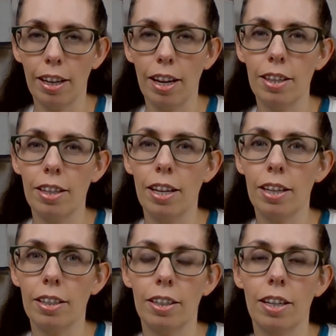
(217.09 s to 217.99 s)
and
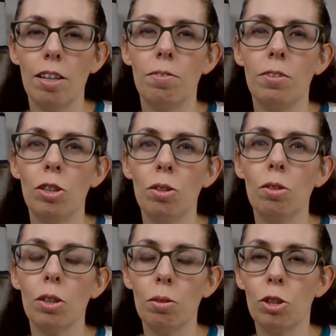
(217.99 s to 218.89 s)
that if you
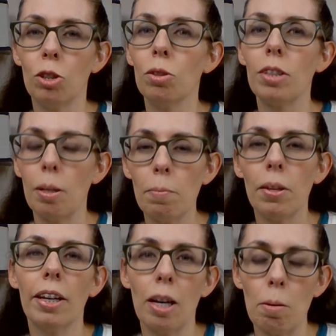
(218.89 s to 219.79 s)
don't do
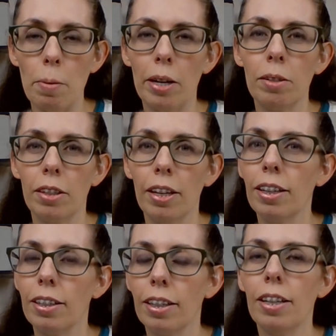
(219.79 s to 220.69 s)
something about
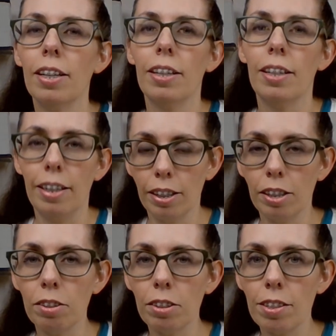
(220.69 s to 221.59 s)
that
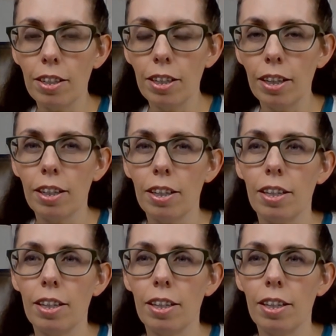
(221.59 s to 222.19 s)
illiteracy,